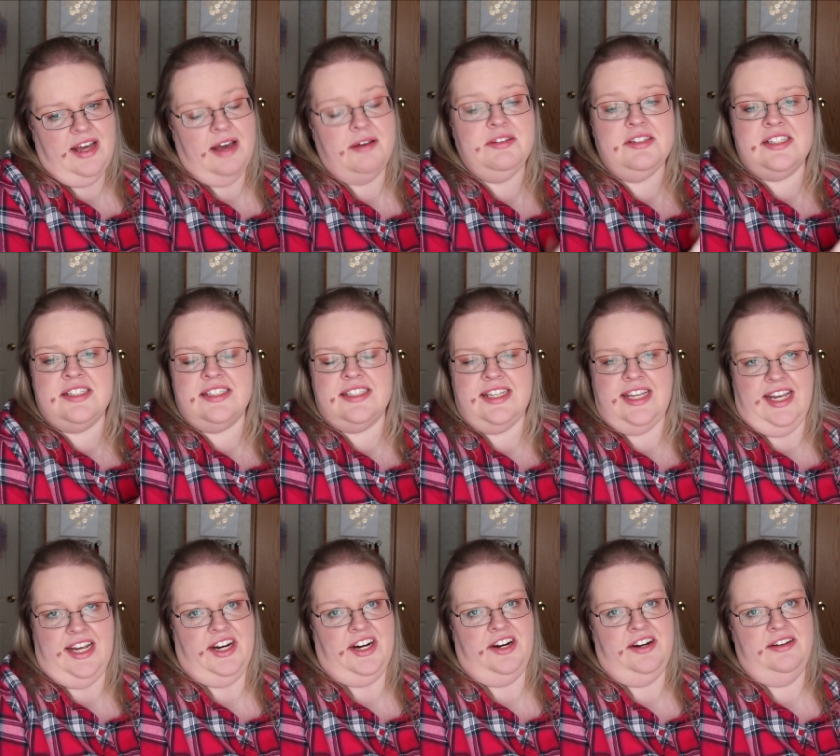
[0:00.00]
I was
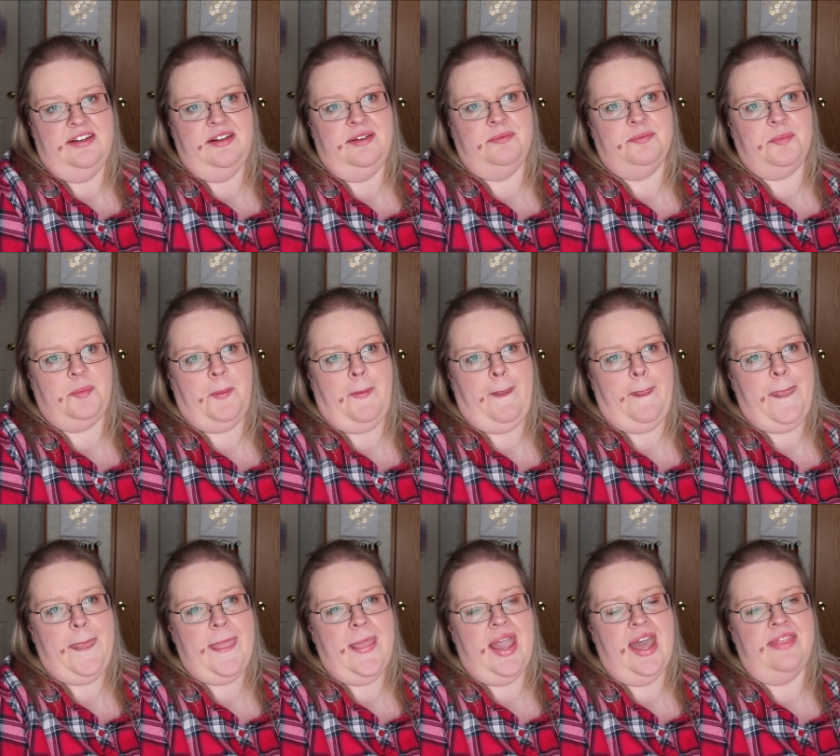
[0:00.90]
scared
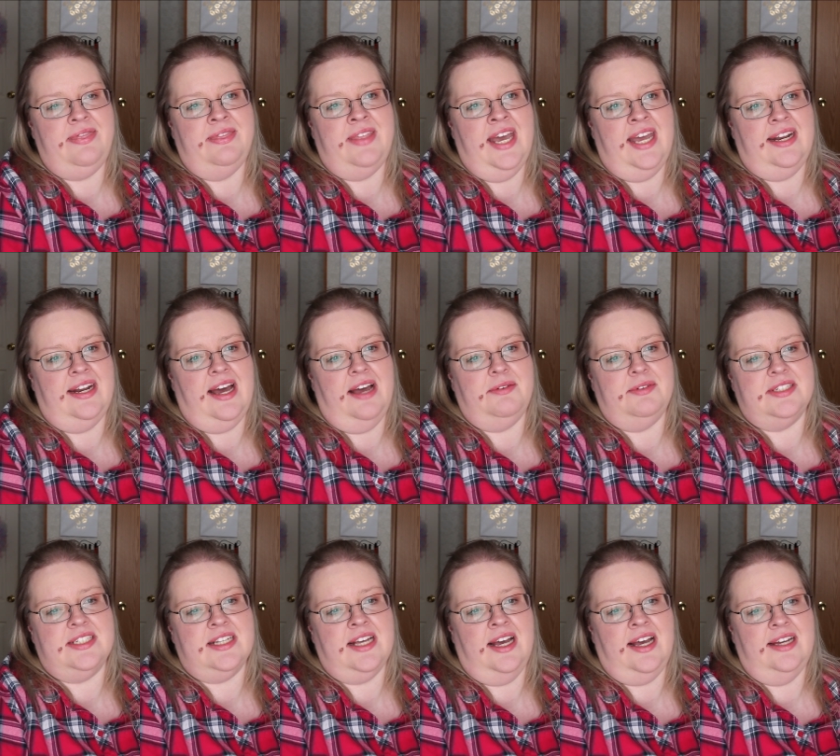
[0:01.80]
and then I
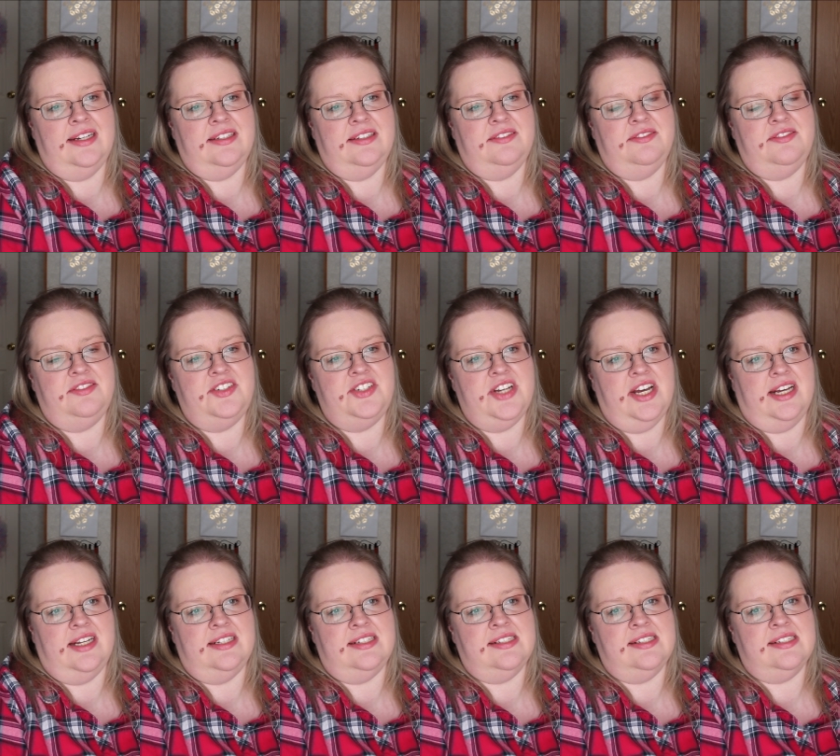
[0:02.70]
was kind of
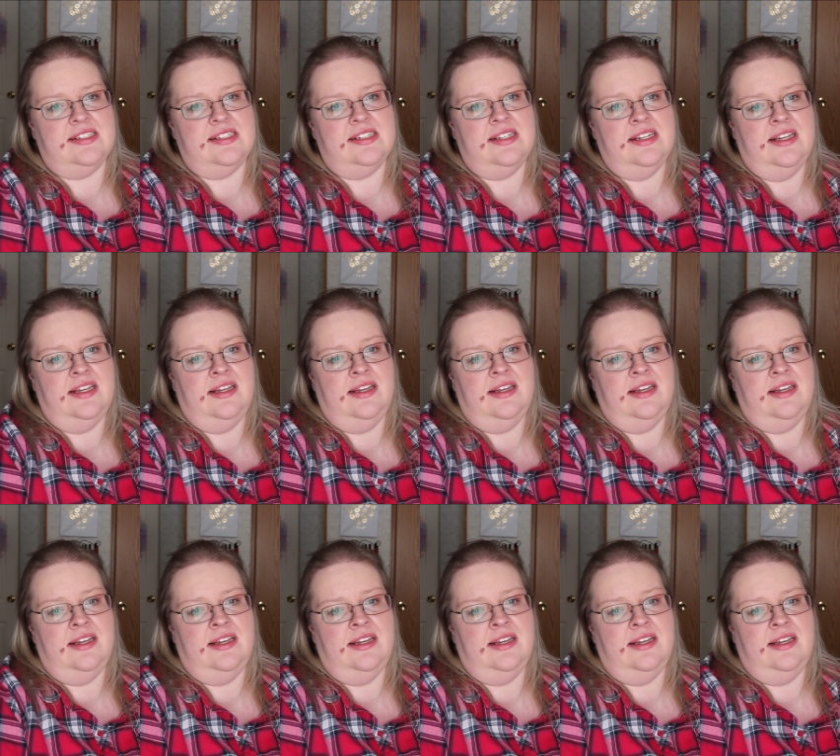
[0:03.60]
just